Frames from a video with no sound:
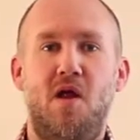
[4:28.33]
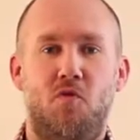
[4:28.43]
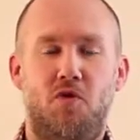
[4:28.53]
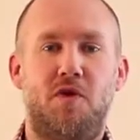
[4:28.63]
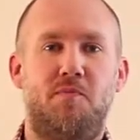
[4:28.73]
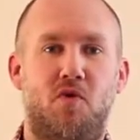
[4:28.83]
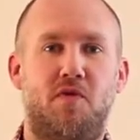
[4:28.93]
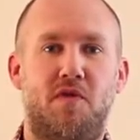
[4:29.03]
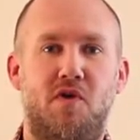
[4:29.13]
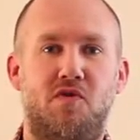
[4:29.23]
Really
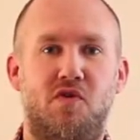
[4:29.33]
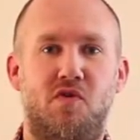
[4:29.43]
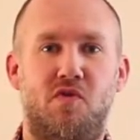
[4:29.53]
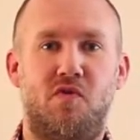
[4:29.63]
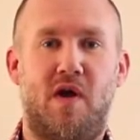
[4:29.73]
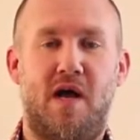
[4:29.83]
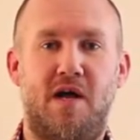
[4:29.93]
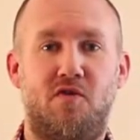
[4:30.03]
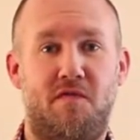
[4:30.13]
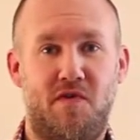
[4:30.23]
important though
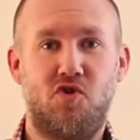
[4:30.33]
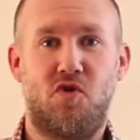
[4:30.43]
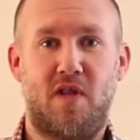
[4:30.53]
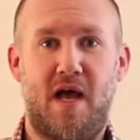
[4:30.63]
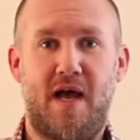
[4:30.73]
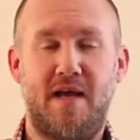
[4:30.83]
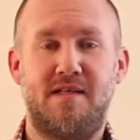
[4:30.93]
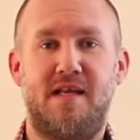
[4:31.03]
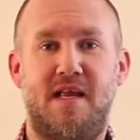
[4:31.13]
to visualize